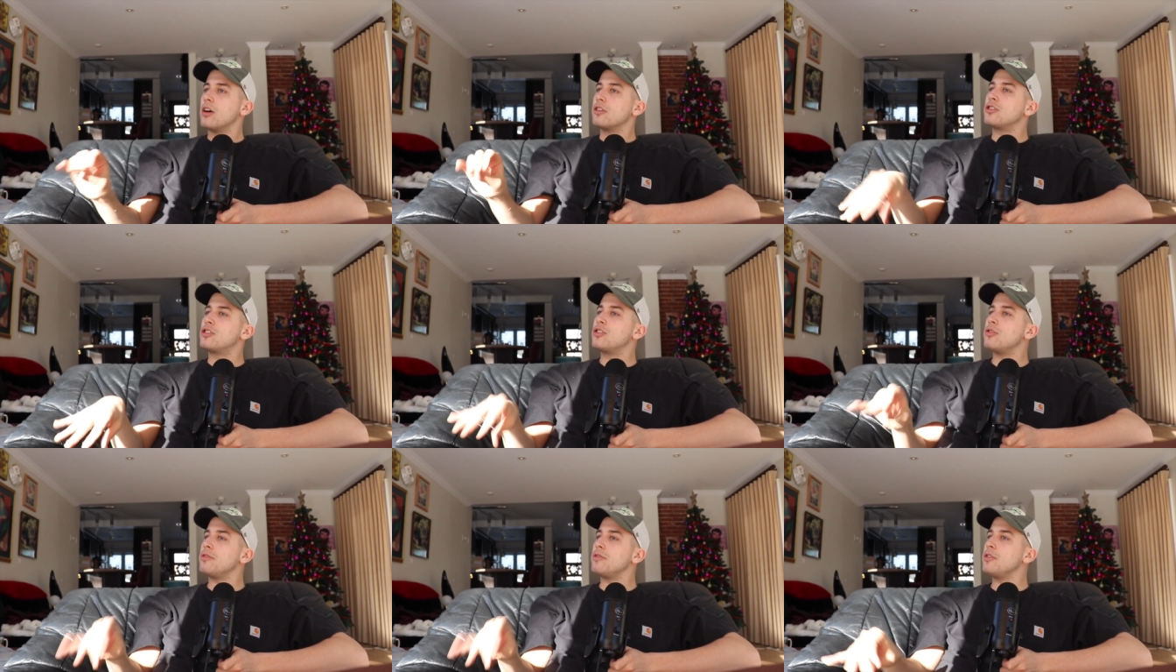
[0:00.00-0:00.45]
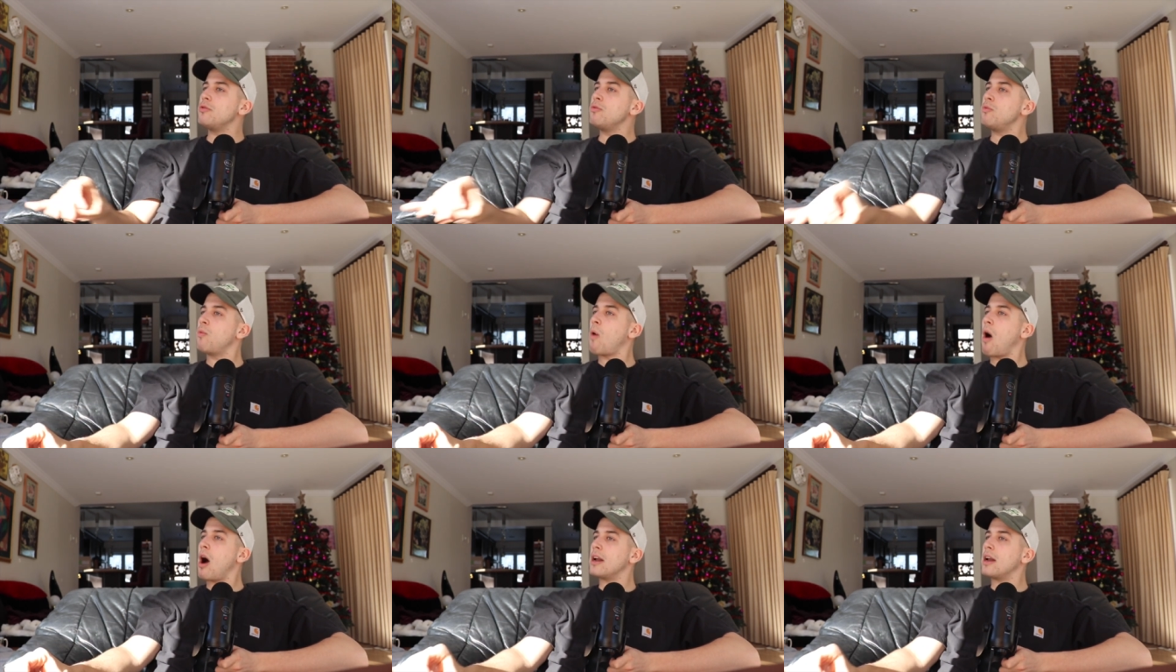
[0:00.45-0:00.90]
do
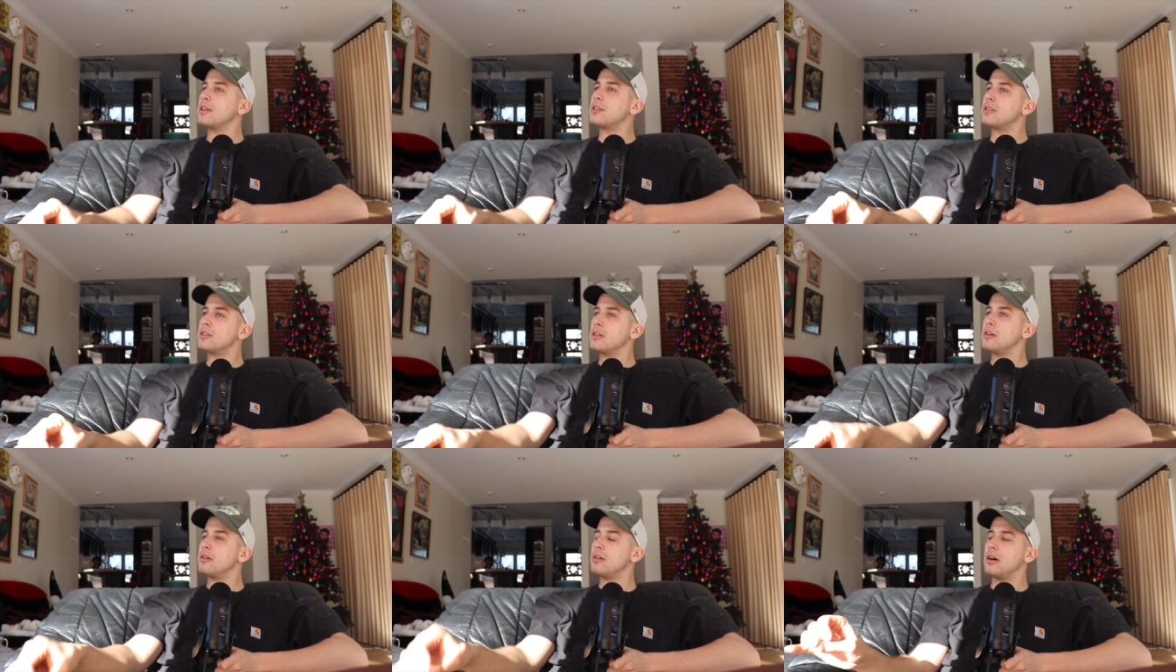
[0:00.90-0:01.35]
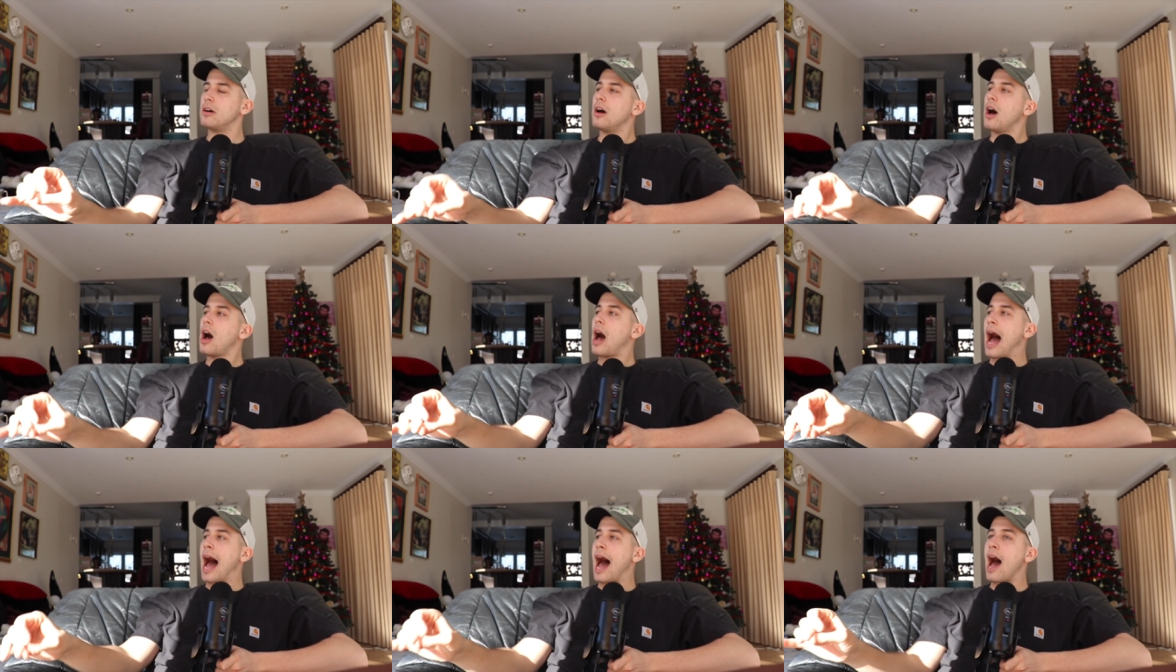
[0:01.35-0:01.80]
you want us to
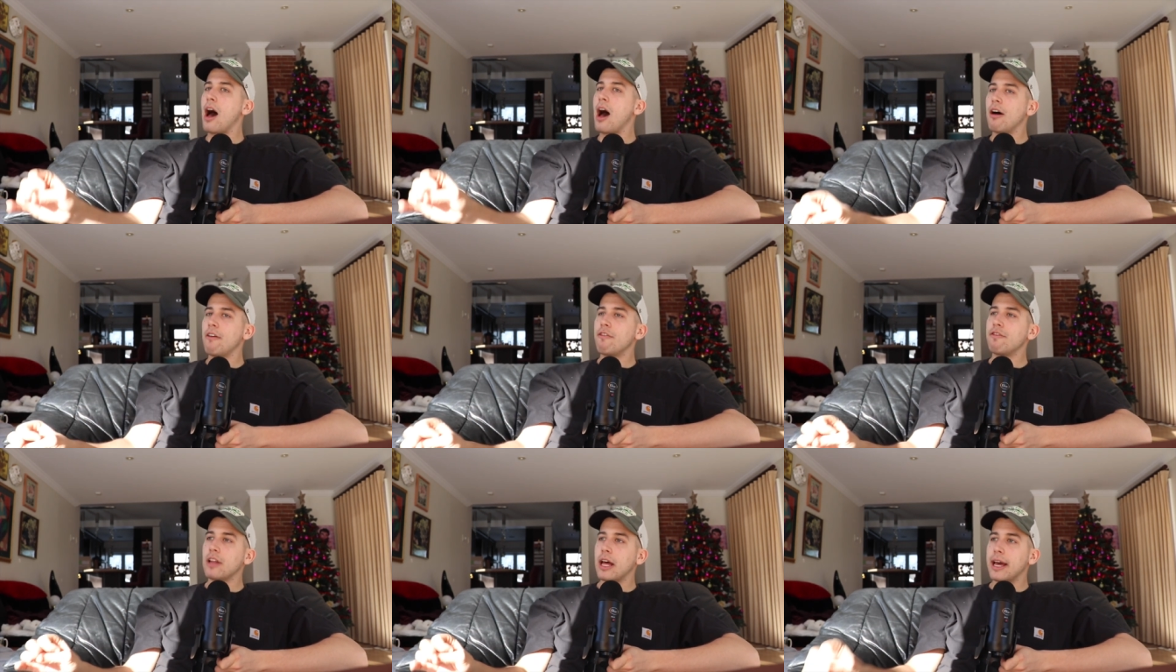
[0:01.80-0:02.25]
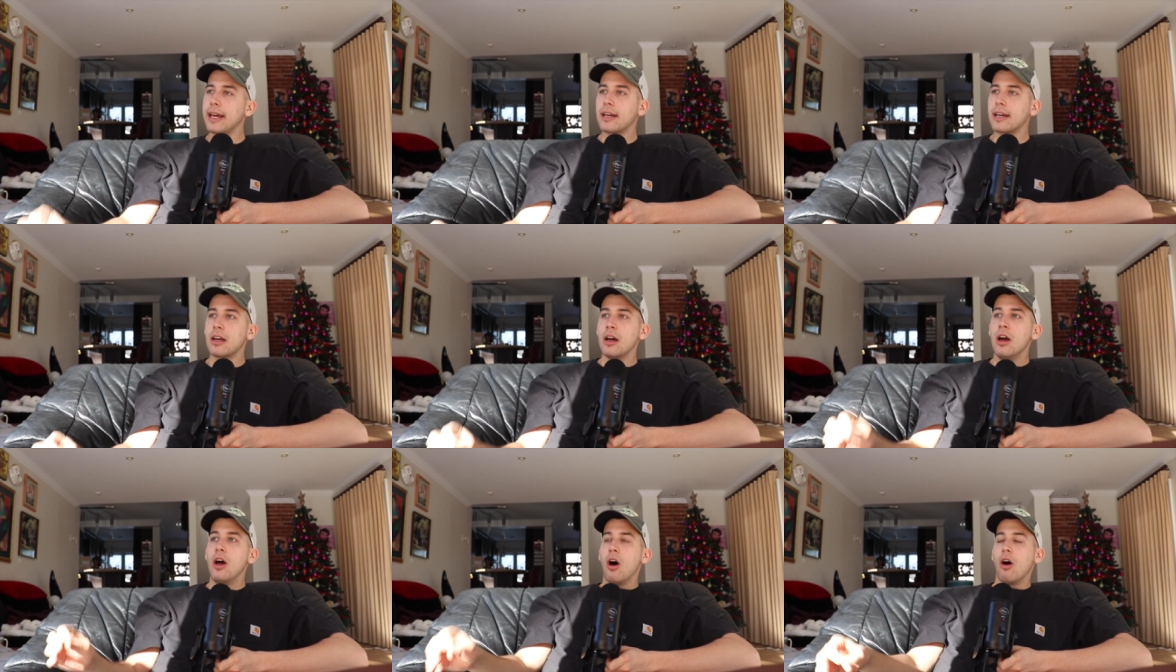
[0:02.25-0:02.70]
have
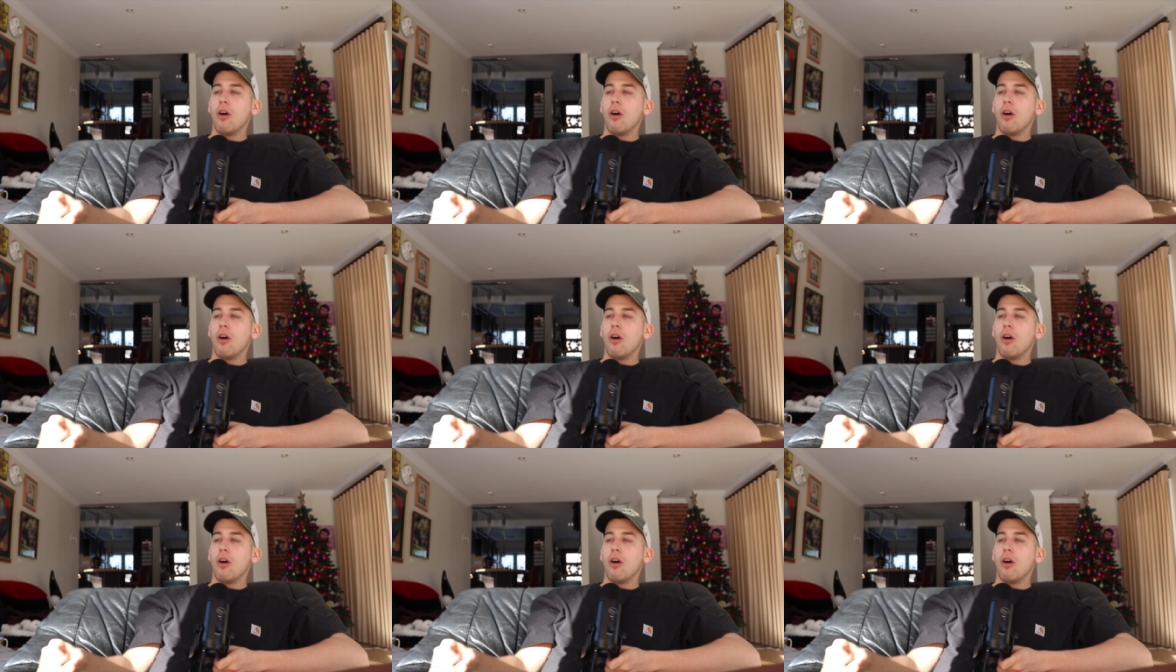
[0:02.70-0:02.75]
like,